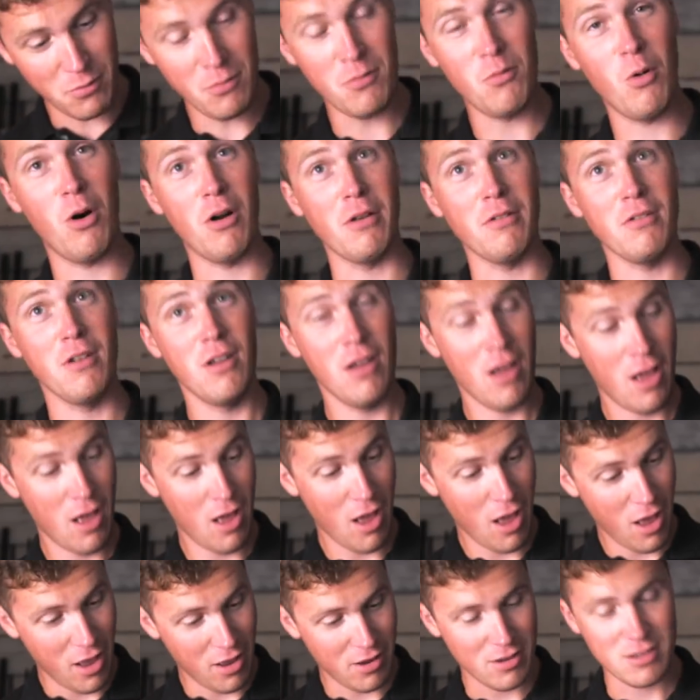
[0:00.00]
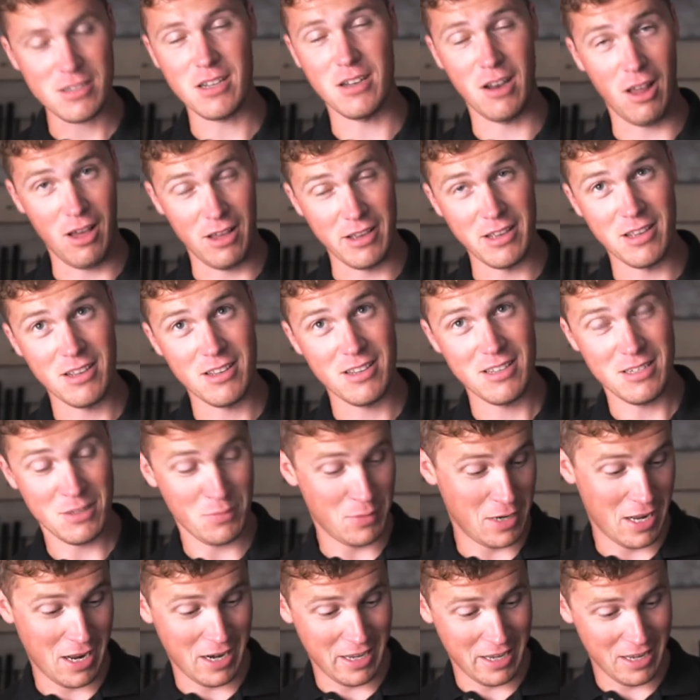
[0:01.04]
one. It's a lie. It's a
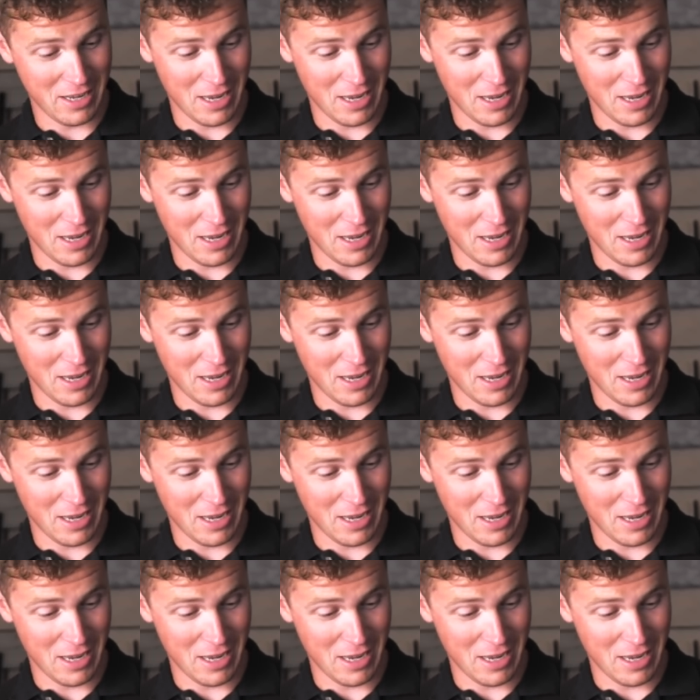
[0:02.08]
Benelli